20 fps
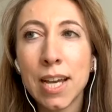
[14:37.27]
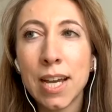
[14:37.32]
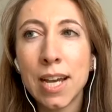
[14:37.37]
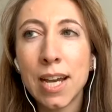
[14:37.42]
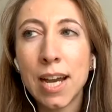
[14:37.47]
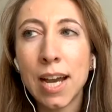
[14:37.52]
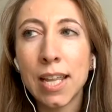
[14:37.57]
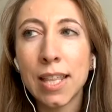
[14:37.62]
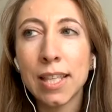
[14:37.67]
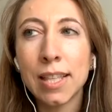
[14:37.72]

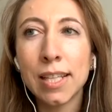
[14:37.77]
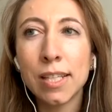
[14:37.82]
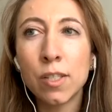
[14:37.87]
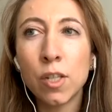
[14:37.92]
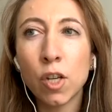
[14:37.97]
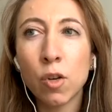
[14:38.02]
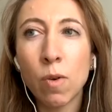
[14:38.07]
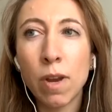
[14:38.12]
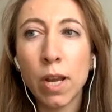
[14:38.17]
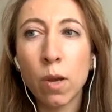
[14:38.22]
i think that's
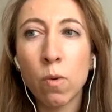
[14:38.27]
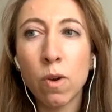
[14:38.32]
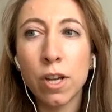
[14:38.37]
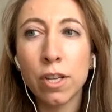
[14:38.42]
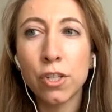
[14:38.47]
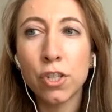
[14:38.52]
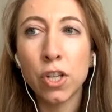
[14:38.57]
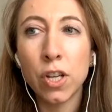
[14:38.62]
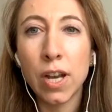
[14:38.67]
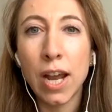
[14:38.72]
a great
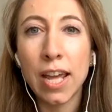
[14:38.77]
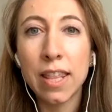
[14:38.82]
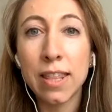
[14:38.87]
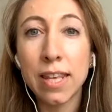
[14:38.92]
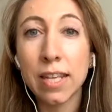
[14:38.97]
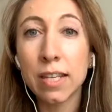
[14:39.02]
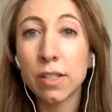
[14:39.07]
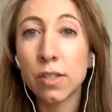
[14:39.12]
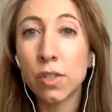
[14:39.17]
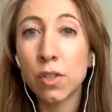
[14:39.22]
question i
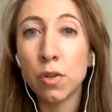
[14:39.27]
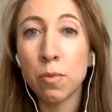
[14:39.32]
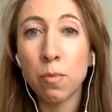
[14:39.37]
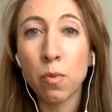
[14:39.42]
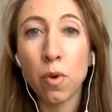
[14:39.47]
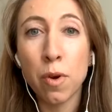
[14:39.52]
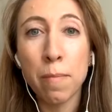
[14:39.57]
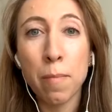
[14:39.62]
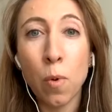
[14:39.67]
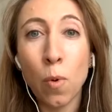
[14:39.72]
think it's
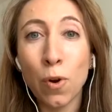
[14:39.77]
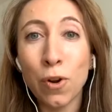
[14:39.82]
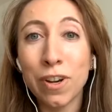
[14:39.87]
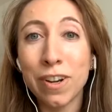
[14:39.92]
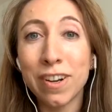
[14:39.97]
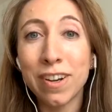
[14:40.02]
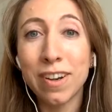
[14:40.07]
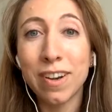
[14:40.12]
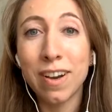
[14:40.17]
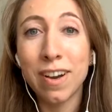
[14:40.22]
super
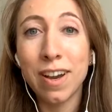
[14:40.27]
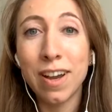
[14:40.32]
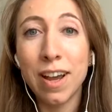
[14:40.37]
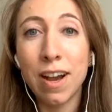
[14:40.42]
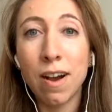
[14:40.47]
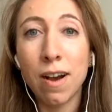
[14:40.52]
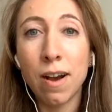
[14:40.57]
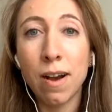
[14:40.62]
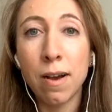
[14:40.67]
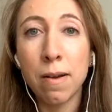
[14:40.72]
important
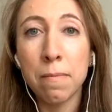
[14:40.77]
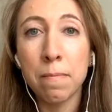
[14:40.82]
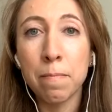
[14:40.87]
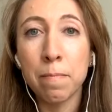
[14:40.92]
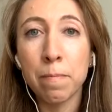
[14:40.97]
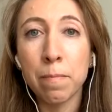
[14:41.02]
um,